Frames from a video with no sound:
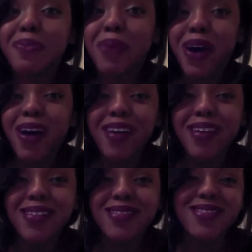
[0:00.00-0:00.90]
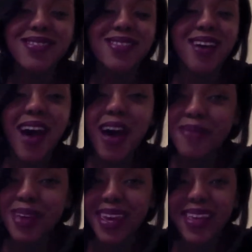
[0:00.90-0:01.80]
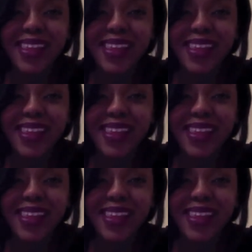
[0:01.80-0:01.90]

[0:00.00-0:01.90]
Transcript: posts, comment,